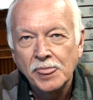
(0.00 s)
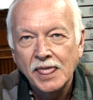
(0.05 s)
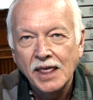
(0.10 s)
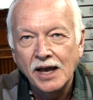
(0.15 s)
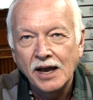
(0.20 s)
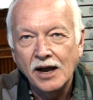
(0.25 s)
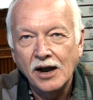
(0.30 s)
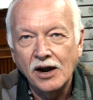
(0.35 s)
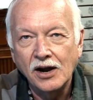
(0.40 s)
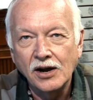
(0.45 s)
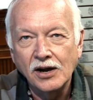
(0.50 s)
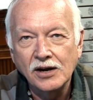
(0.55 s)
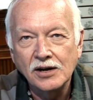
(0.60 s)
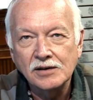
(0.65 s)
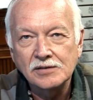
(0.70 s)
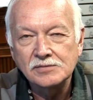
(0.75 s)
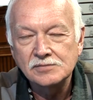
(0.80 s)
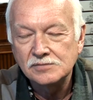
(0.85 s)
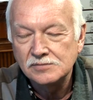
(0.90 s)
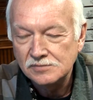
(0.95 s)
are,
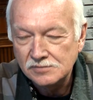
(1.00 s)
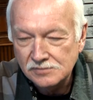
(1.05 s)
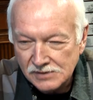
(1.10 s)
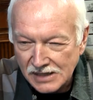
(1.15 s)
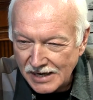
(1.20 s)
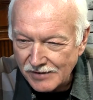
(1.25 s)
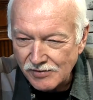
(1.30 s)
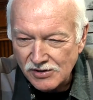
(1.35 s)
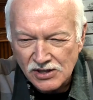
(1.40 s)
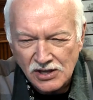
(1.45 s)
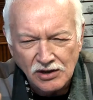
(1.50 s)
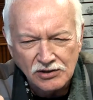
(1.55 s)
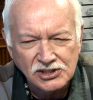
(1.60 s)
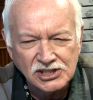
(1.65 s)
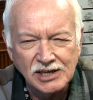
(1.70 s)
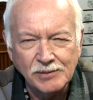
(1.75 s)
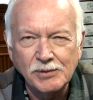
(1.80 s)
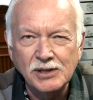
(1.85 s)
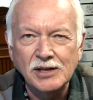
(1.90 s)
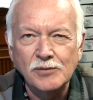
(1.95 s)
even though
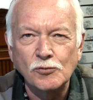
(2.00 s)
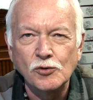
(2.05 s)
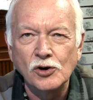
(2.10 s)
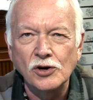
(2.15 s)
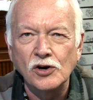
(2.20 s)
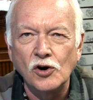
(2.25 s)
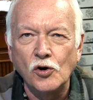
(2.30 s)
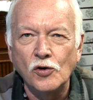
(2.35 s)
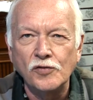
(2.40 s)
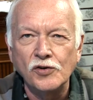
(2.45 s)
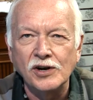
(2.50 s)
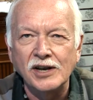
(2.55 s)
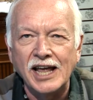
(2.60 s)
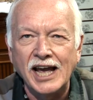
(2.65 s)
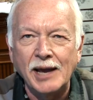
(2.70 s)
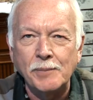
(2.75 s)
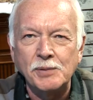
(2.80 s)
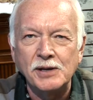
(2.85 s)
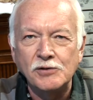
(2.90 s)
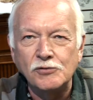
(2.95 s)
some of them were
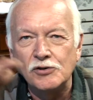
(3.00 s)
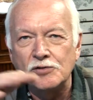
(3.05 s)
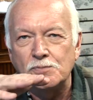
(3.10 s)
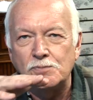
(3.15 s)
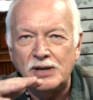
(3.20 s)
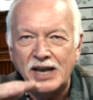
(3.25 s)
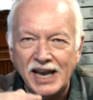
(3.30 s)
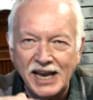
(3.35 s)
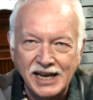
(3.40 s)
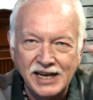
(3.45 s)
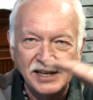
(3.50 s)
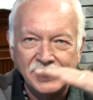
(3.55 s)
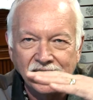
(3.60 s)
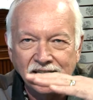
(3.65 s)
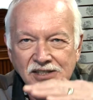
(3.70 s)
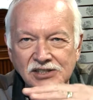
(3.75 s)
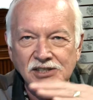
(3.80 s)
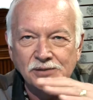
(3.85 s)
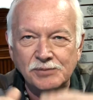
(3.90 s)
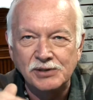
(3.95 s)
overlapping with
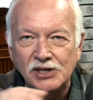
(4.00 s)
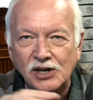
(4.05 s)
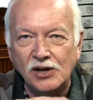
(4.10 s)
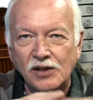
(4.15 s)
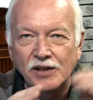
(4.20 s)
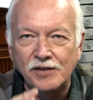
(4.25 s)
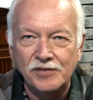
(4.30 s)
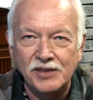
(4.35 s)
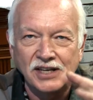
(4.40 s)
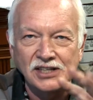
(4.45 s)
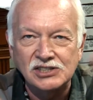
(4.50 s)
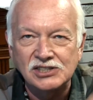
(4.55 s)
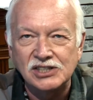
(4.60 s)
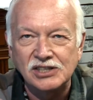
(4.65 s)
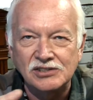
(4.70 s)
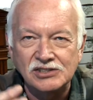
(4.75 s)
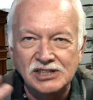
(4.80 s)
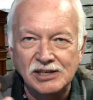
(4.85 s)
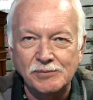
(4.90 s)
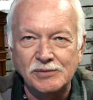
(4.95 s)
paganism and all of this, you know,
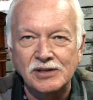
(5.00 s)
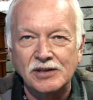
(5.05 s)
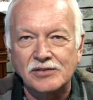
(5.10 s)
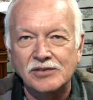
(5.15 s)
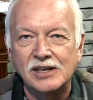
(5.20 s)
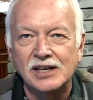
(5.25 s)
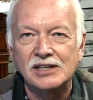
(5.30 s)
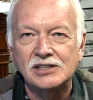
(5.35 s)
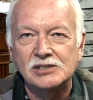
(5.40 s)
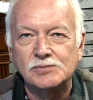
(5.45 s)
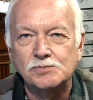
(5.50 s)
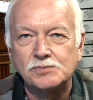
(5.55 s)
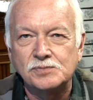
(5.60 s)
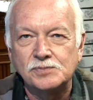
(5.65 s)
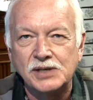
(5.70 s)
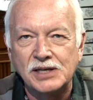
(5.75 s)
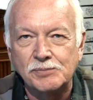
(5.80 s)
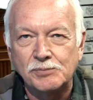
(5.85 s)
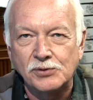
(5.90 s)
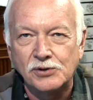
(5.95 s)
some of the things
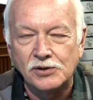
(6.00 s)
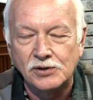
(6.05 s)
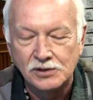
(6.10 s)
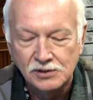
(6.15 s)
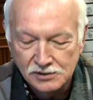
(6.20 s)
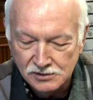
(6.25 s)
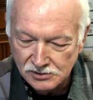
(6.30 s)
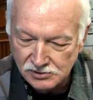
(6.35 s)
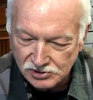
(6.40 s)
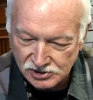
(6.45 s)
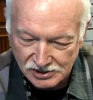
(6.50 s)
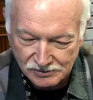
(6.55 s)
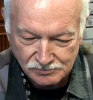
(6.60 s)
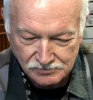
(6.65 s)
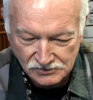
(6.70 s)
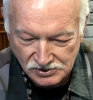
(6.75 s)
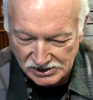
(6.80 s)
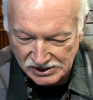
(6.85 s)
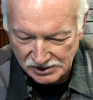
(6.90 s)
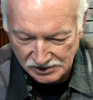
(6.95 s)
some
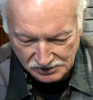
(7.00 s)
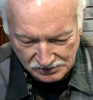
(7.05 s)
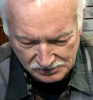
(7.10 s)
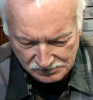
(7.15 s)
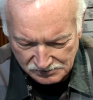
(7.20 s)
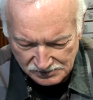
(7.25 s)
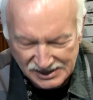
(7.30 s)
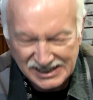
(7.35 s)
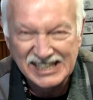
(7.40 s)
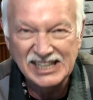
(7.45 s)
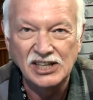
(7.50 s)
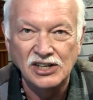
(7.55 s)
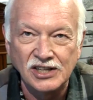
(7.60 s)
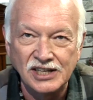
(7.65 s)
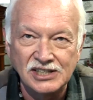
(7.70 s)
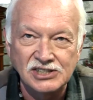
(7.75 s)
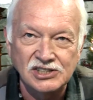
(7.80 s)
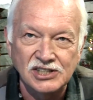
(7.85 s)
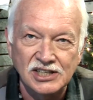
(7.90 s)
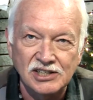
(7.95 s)

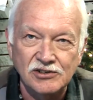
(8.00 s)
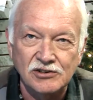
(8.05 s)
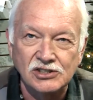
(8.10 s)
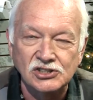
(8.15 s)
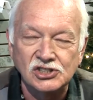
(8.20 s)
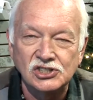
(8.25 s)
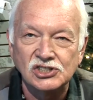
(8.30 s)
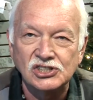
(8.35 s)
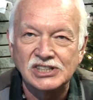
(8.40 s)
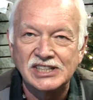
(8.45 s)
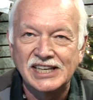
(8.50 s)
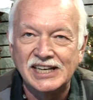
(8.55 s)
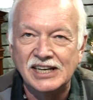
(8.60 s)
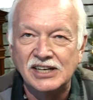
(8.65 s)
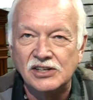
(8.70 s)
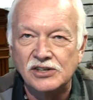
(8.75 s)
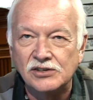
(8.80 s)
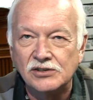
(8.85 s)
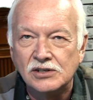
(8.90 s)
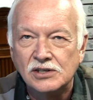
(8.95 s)
legalistic Christians can get
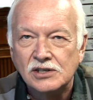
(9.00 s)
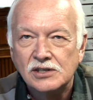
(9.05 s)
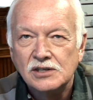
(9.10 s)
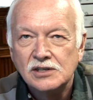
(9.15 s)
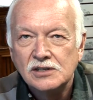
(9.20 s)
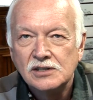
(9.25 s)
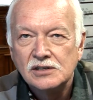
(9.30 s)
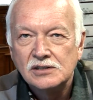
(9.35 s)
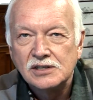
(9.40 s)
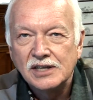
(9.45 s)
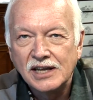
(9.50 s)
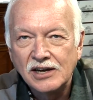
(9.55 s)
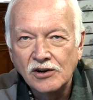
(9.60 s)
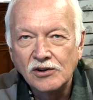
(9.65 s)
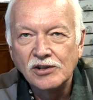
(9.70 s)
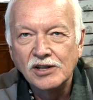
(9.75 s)
into, they don't